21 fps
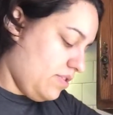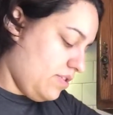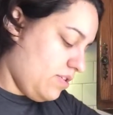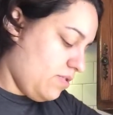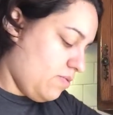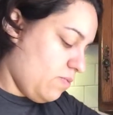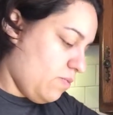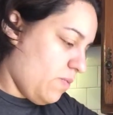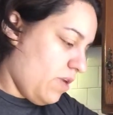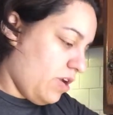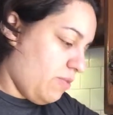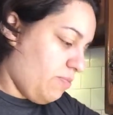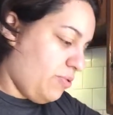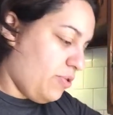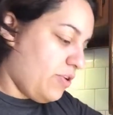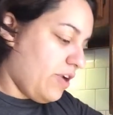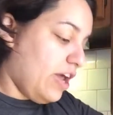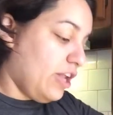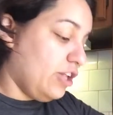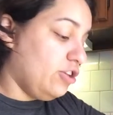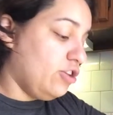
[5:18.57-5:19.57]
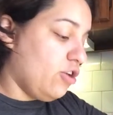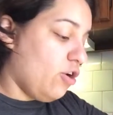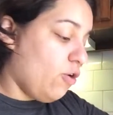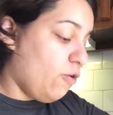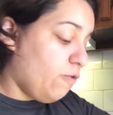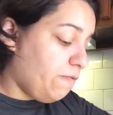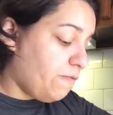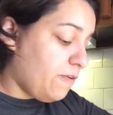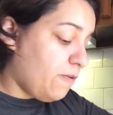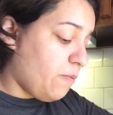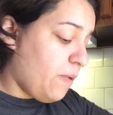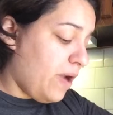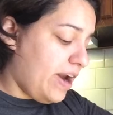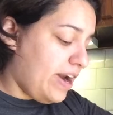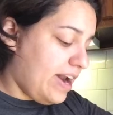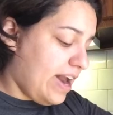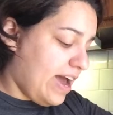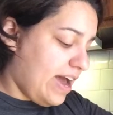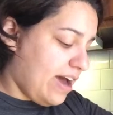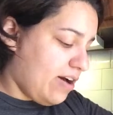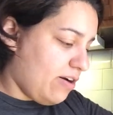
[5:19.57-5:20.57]
We want to put it on low for right
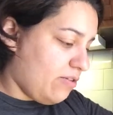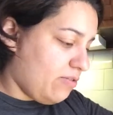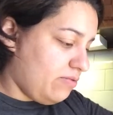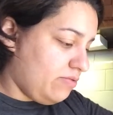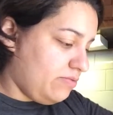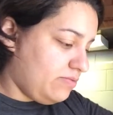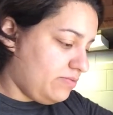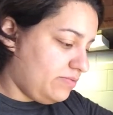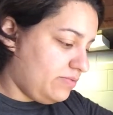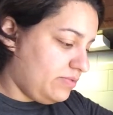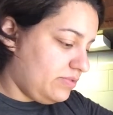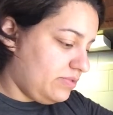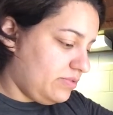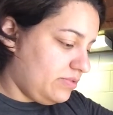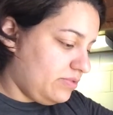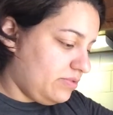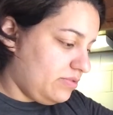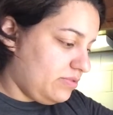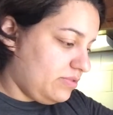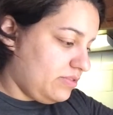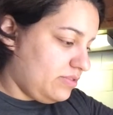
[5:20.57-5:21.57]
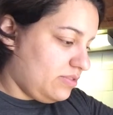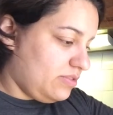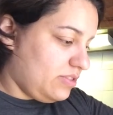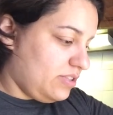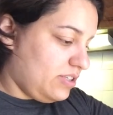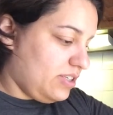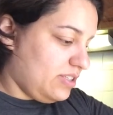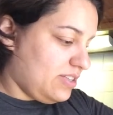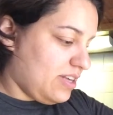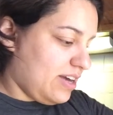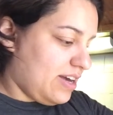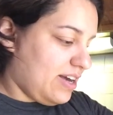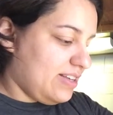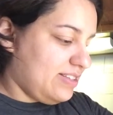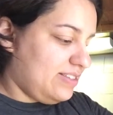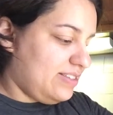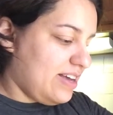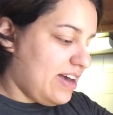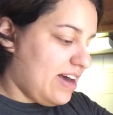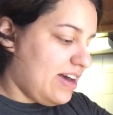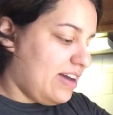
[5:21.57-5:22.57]
now, because like I
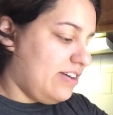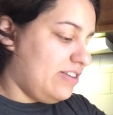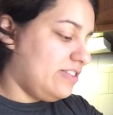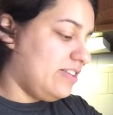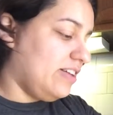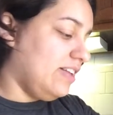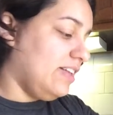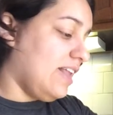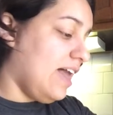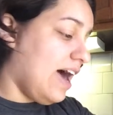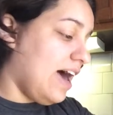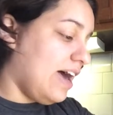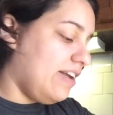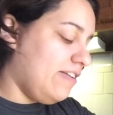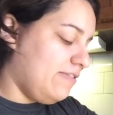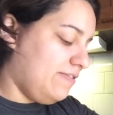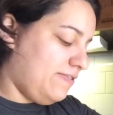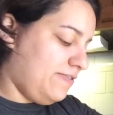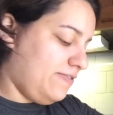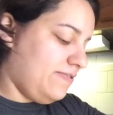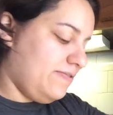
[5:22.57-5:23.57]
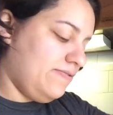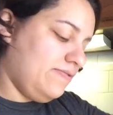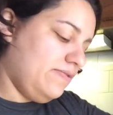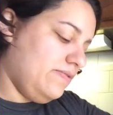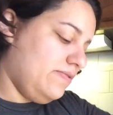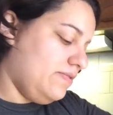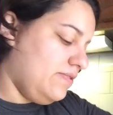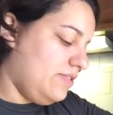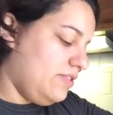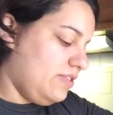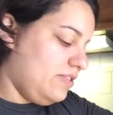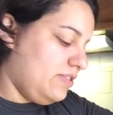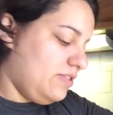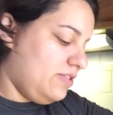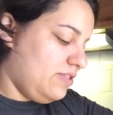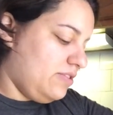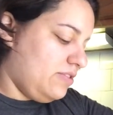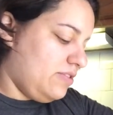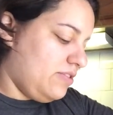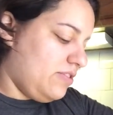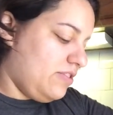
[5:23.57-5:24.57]
said, there's a lot of
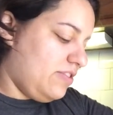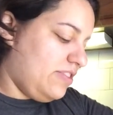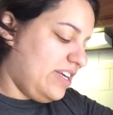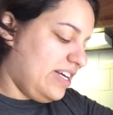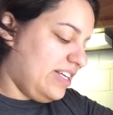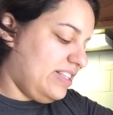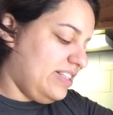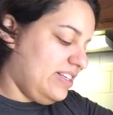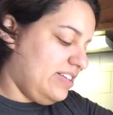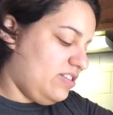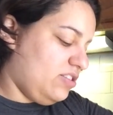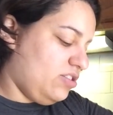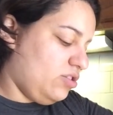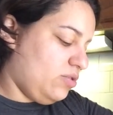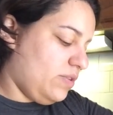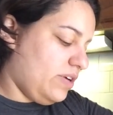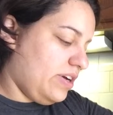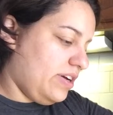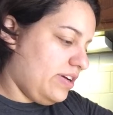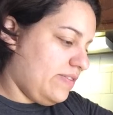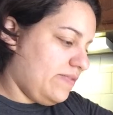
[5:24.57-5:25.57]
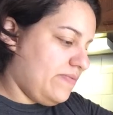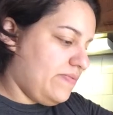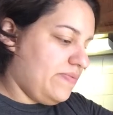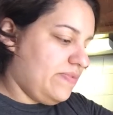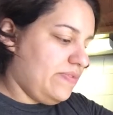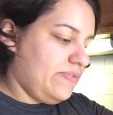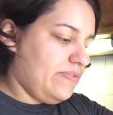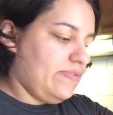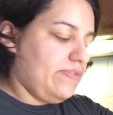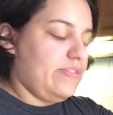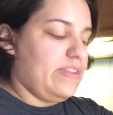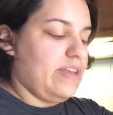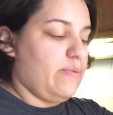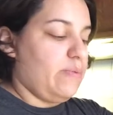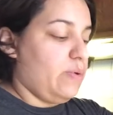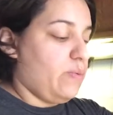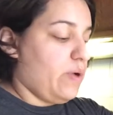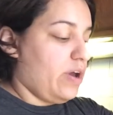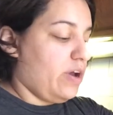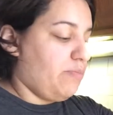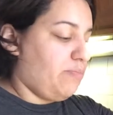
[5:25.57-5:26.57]
thickness to it, and we
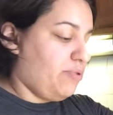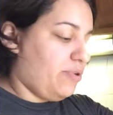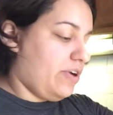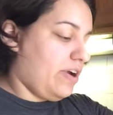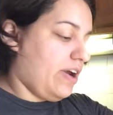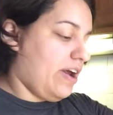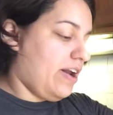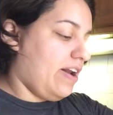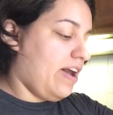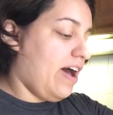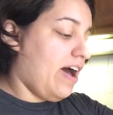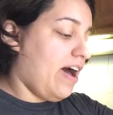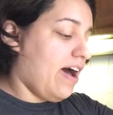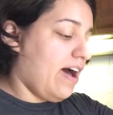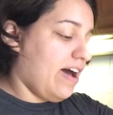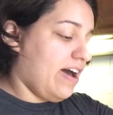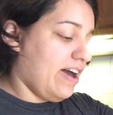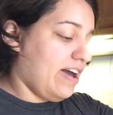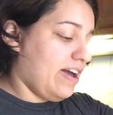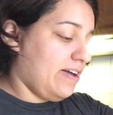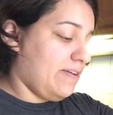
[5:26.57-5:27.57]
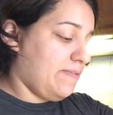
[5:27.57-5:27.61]
want to put it on high.